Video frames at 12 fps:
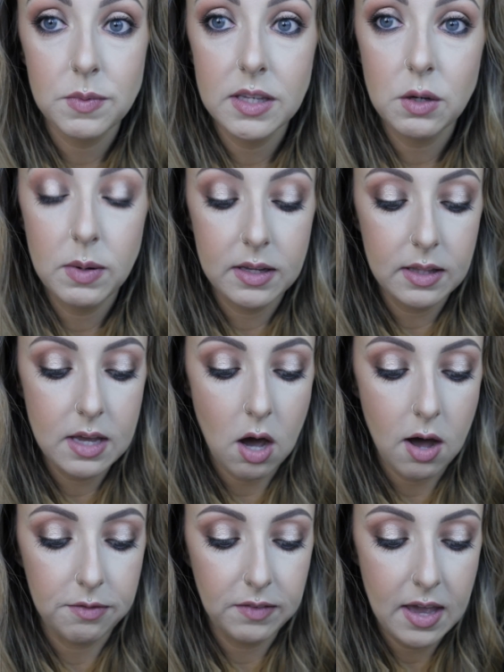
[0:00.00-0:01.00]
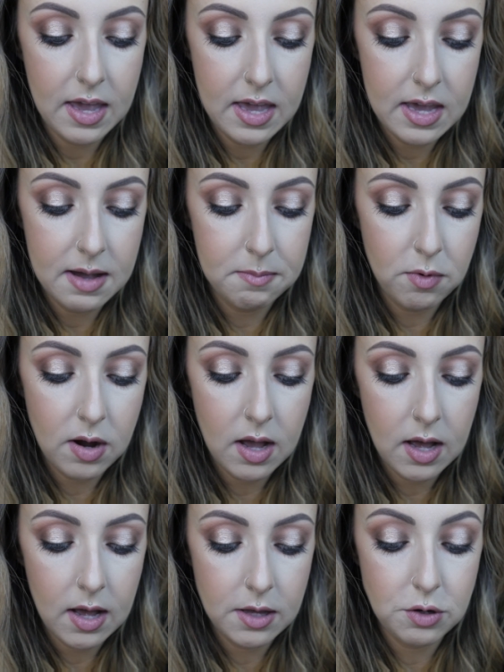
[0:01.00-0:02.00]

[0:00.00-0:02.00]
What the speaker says: really quickly off camera.